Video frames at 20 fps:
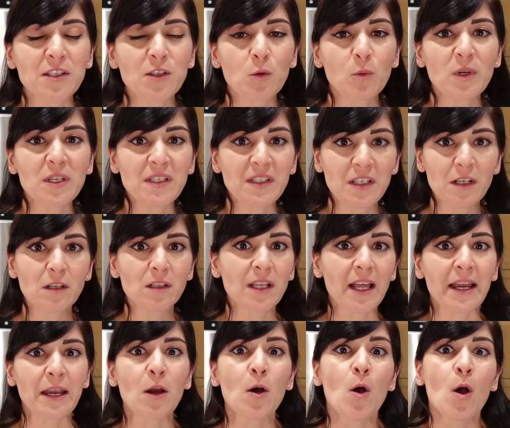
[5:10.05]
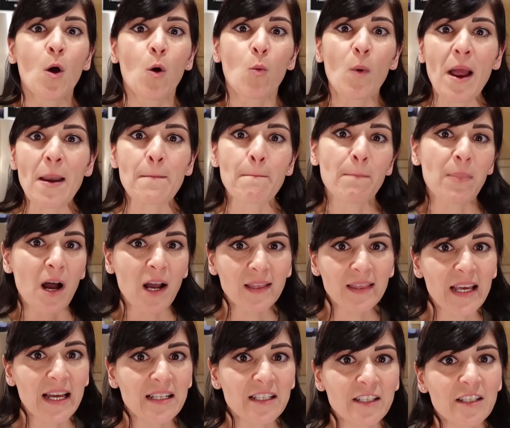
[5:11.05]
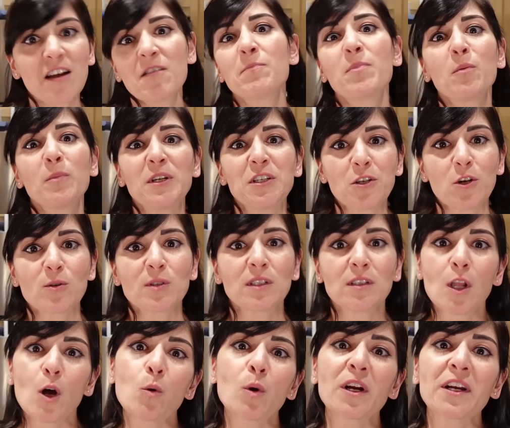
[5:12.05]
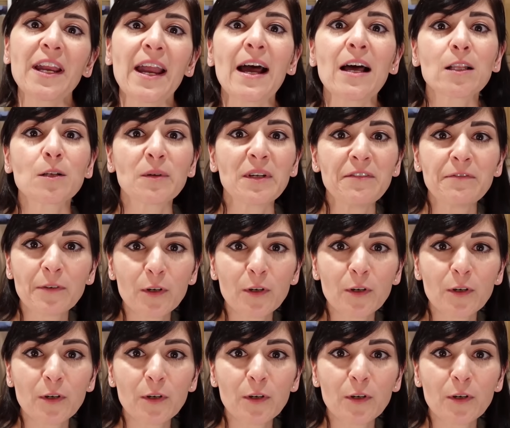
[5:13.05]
So we still like went and bought that stuff, but we chose lower calorie